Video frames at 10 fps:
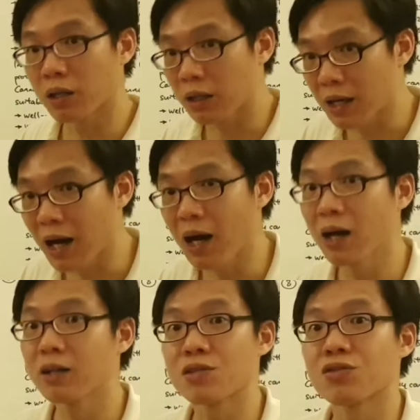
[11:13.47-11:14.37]
the
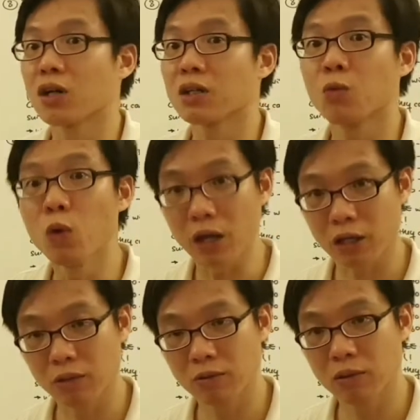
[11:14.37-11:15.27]
car is not going to
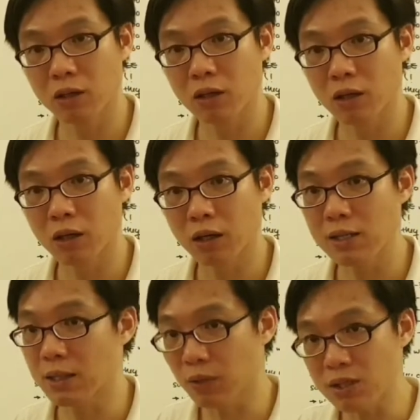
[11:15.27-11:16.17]
work.
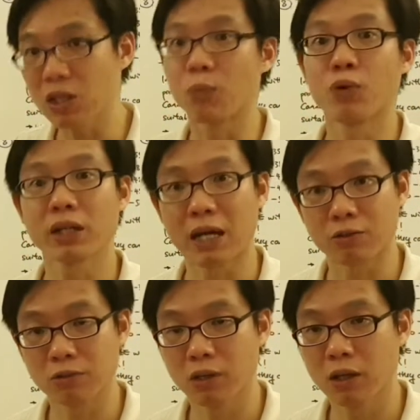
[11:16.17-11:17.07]
Okay, something's going to break
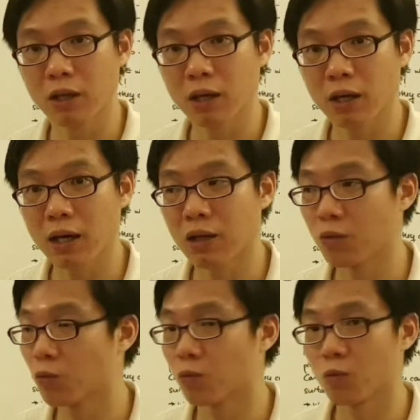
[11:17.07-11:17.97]
down.
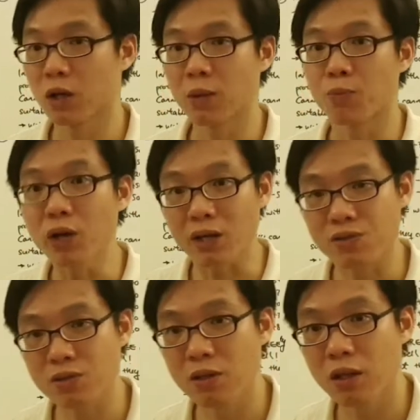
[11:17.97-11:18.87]
And when it
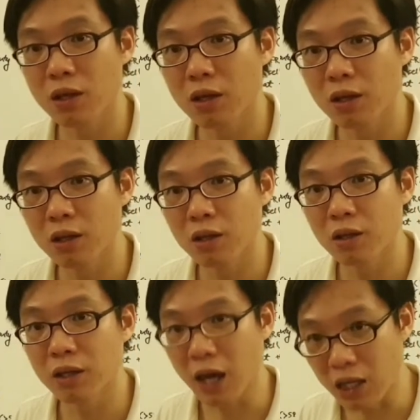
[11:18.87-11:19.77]
breaks,
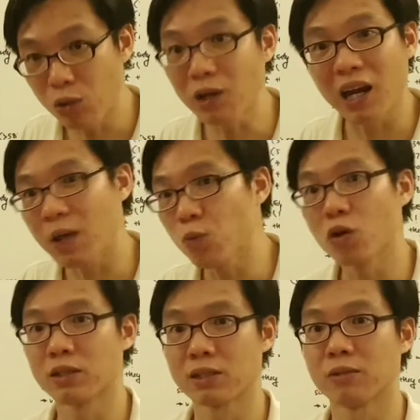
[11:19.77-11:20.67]
can you claim
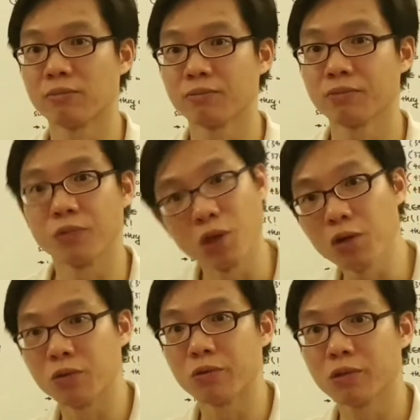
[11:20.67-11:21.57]
warranty?
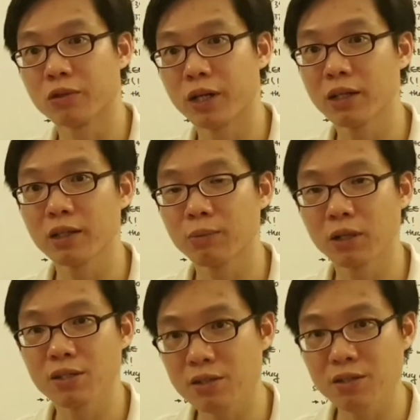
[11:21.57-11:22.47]
No, right?
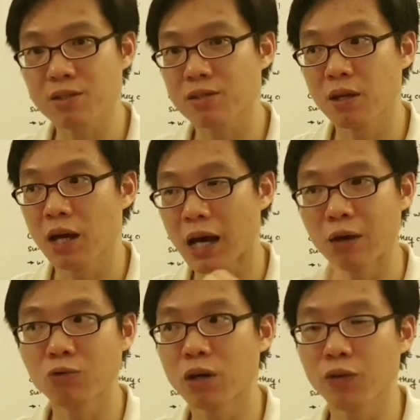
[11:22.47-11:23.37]
Because this is
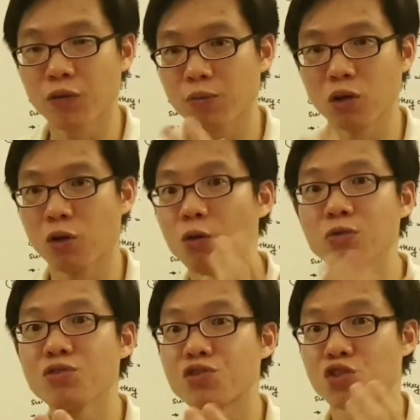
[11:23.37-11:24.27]
outright from your
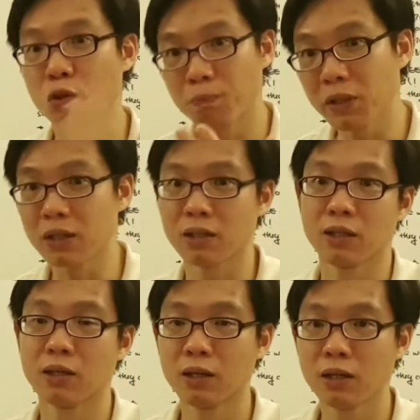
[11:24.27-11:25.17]
own
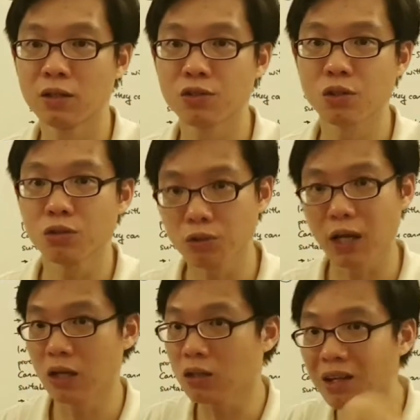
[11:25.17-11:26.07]
stupidity. So you
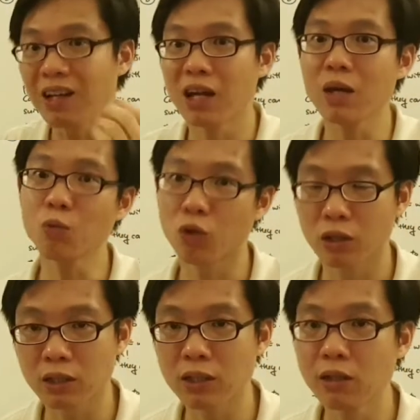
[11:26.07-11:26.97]
cannot claim
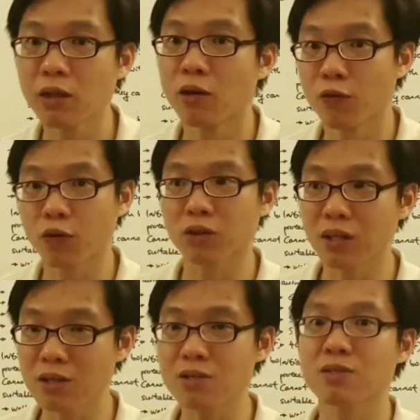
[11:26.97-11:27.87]
warranty for
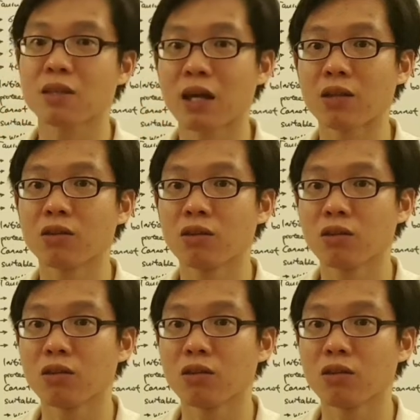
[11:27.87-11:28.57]
things that